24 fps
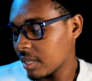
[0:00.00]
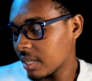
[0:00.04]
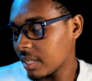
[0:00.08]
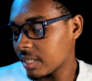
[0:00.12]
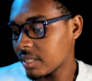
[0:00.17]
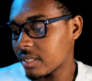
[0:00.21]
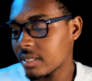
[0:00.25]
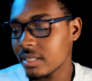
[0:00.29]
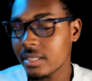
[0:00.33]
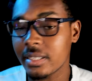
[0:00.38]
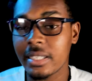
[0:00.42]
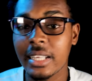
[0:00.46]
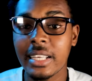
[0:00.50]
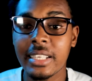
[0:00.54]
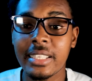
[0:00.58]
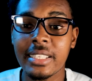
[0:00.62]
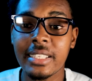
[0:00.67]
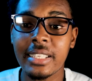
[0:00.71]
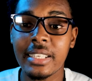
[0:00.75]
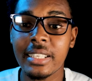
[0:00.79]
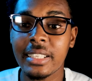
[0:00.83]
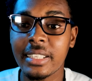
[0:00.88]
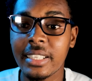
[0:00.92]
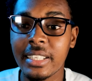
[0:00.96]
It, they
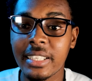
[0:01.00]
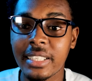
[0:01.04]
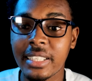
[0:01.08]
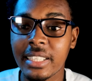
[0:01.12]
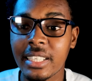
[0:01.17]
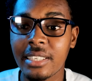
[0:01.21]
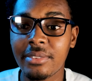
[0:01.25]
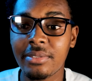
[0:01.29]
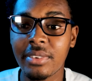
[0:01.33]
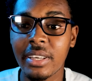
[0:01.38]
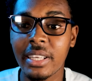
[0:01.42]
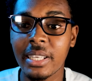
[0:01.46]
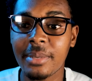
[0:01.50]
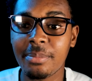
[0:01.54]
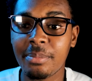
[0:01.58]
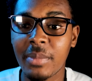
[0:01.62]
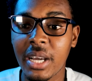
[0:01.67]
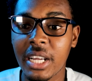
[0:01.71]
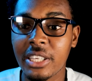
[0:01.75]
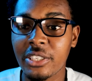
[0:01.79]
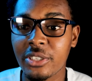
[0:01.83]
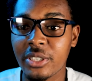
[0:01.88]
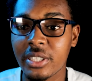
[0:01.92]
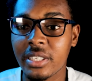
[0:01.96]
still didn't give any
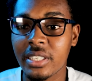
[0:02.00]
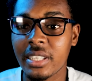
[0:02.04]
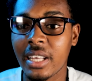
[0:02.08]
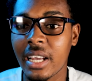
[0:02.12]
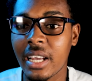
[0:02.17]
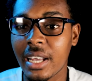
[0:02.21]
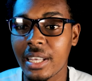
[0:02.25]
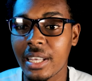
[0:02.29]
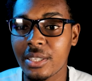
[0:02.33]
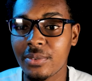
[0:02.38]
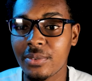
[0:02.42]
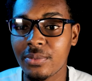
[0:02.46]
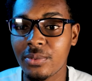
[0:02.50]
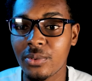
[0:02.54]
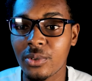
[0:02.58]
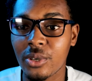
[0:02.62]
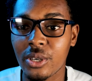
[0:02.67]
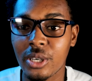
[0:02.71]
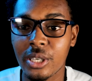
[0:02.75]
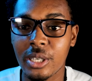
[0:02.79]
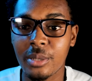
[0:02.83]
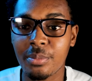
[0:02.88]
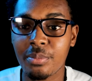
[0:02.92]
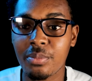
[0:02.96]
battery size
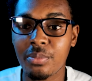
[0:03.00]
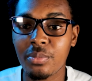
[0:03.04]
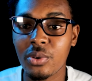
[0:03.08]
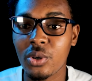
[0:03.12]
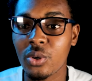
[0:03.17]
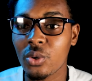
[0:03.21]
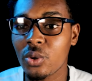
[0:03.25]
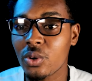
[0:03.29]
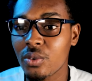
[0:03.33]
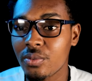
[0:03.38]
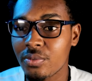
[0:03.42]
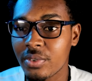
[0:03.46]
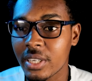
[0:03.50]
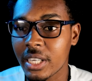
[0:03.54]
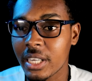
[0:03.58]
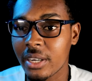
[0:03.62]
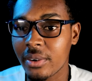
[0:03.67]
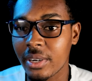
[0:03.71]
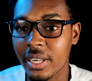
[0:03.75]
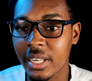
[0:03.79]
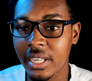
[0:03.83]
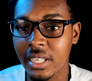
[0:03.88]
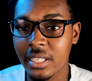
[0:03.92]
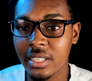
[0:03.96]
for the Pro
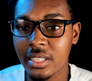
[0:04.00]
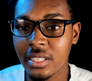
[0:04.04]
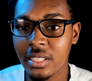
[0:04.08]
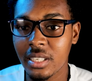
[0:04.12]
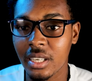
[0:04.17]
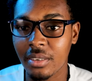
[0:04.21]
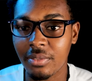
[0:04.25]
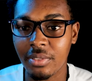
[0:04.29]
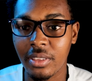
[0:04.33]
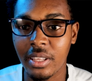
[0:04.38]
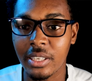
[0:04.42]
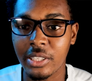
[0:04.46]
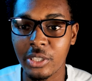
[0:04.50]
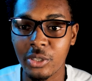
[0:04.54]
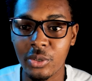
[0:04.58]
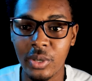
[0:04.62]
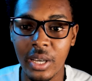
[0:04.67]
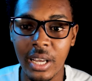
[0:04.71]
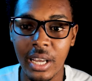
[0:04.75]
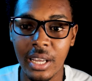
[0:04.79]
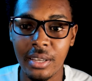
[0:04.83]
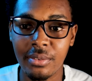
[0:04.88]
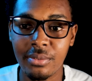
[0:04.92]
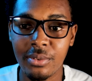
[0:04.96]
variants of the new
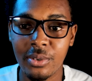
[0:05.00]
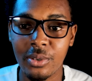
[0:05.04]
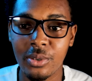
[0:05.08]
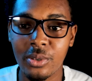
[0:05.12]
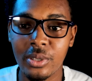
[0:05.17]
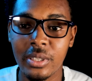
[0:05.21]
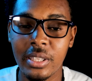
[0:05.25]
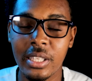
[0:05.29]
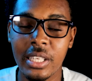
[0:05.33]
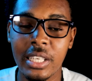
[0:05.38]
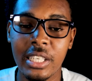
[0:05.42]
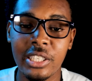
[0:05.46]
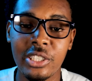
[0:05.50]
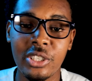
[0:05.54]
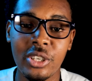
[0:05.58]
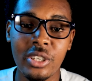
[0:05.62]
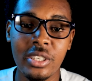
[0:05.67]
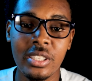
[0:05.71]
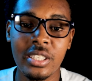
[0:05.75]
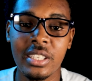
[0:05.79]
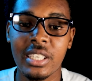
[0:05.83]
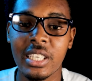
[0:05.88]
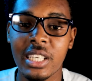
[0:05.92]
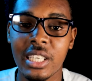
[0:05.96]
iPhone. They
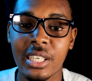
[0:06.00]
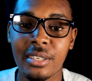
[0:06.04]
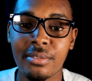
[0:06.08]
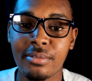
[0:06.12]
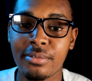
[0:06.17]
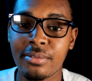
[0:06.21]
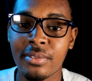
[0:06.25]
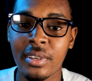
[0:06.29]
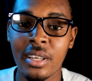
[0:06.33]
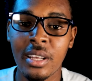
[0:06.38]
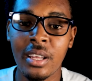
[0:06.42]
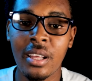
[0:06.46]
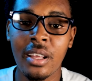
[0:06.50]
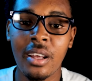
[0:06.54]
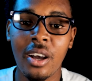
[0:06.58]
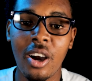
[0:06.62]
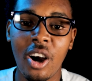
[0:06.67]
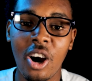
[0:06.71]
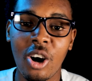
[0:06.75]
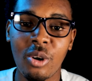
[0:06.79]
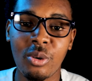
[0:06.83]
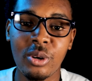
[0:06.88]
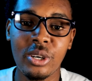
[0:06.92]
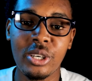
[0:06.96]
just gave
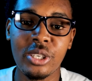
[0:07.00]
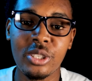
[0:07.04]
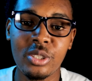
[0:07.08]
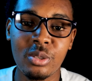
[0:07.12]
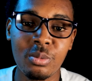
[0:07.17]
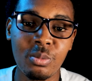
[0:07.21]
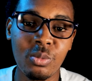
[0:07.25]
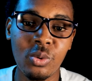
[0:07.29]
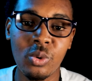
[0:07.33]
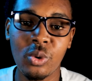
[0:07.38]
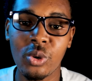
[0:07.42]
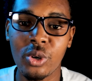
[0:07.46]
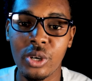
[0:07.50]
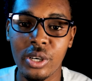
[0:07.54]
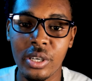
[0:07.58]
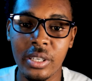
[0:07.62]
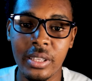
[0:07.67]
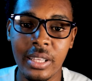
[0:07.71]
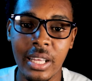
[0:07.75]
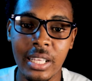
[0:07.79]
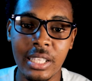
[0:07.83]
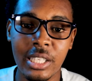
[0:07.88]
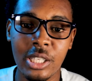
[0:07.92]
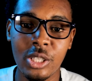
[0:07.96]
hours more
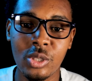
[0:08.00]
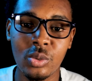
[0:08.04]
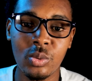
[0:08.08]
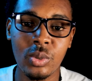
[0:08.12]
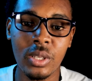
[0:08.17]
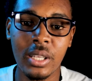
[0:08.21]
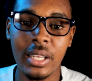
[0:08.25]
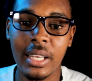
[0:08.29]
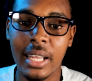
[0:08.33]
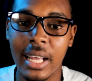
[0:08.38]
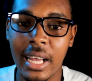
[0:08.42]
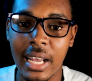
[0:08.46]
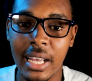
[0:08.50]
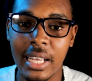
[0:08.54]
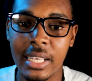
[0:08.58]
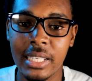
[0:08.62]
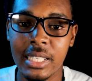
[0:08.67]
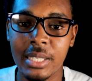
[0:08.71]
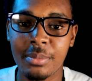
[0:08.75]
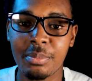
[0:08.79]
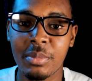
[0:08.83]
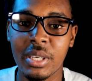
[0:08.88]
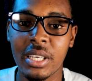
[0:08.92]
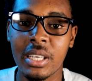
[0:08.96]
that it will
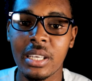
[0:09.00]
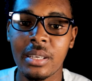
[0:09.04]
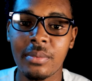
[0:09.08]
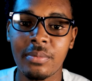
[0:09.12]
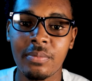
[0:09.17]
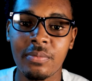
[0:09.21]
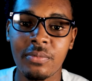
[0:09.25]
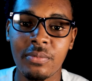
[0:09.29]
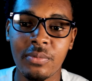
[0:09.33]
last be